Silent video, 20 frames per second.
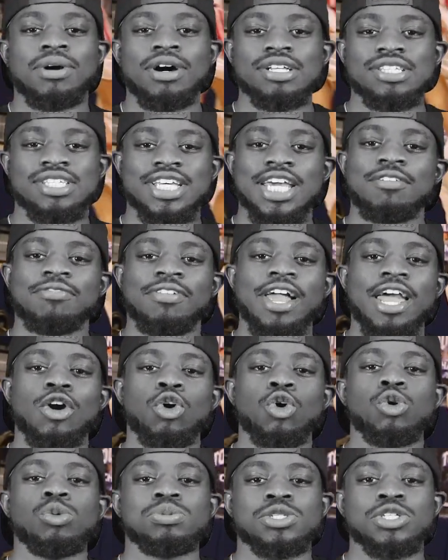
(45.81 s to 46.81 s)
Uh, Take Flight
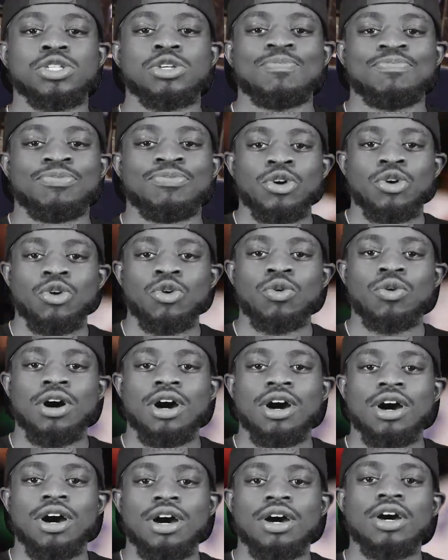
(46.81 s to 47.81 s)
Hoops, who
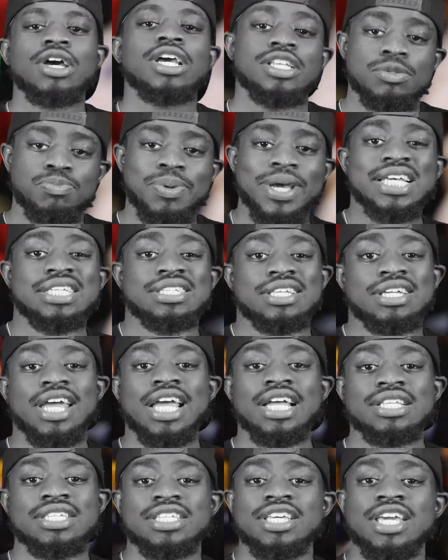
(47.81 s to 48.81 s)
uh, is based in
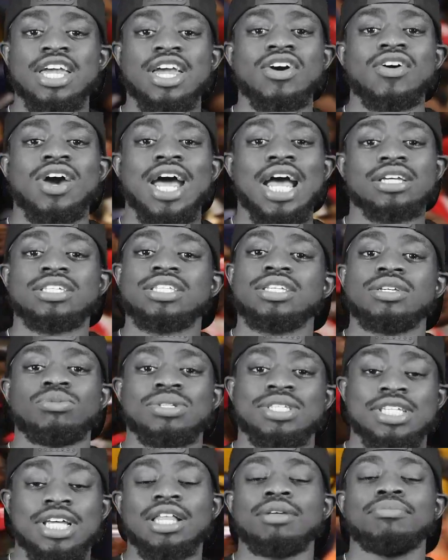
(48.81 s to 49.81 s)
ATL, actually
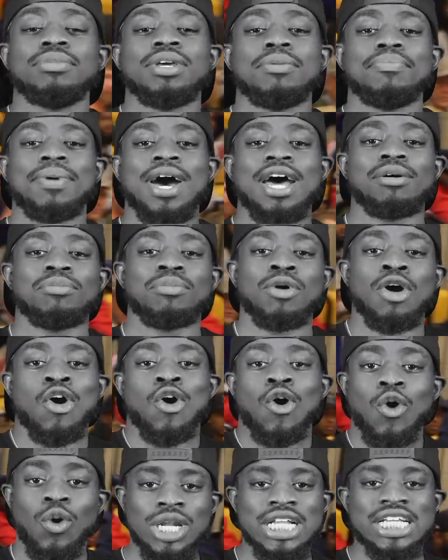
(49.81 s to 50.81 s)
was telling me about him
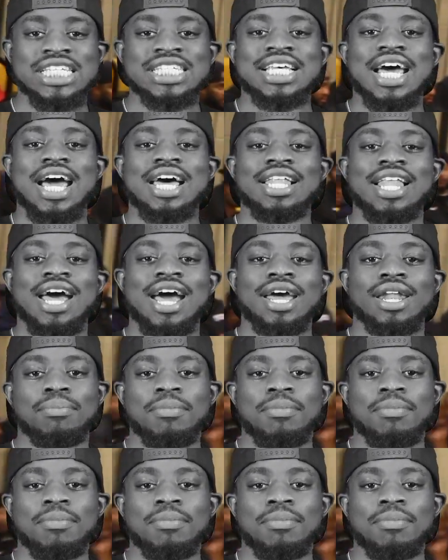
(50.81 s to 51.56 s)
on the sideline,